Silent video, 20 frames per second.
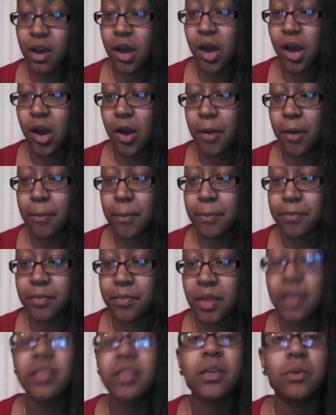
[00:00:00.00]
And
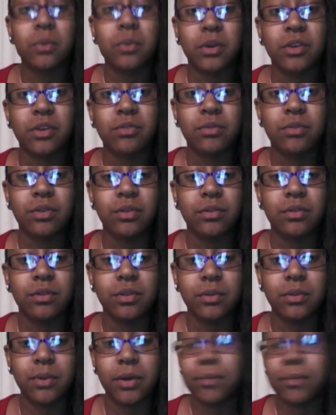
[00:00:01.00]
they work really,
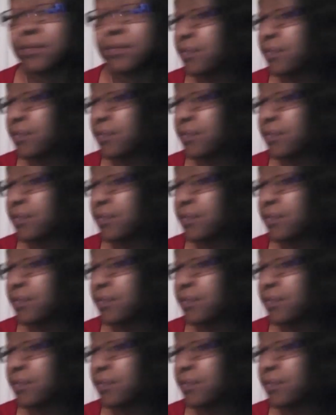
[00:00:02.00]
really well.